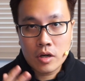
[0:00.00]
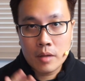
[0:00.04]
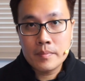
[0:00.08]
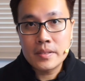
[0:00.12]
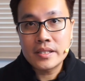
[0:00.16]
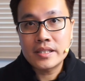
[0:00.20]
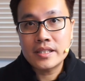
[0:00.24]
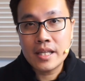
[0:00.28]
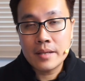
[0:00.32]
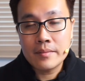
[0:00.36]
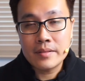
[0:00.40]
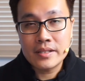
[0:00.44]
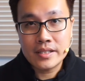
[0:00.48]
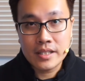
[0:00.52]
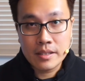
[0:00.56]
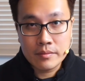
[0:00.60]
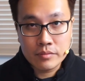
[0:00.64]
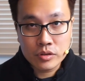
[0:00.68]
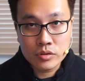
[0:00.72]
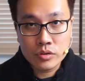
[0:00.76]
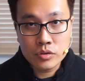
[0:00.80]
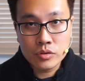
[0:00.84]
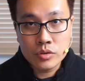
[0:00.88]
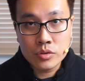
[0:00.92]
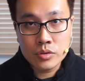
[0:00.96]
Copyscape is
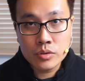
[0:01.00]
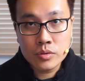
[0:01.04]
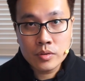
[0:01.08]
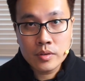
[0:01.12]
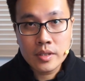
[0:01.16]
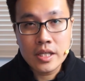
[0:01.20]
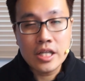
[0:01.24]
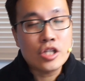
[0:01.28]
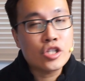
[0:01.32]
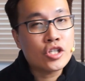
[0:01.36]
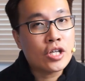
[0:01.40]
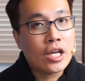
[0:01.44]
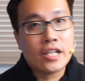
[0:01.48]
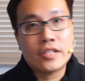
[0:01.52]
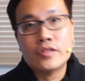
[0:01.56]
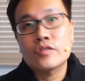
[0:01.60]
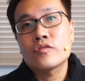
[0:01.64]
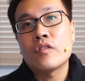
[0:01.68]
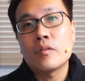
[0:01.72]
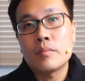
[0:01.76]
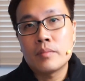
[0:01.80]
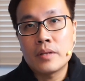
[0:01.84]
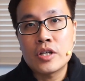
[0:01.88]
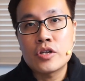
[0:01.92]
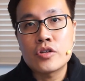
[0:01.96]
able to do. It checks
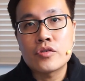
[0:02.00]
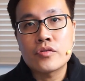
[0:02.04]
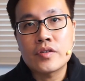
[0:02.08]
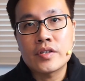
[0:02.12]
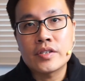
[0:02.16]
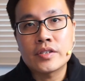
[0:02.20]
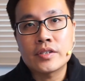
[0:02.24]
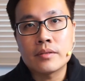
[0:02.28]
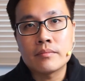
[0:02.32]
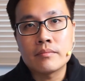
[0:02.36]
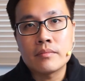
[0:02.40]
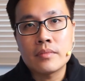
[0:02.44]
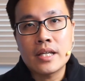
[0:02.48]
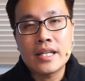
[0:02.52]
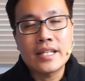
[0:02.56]
for plagiarism.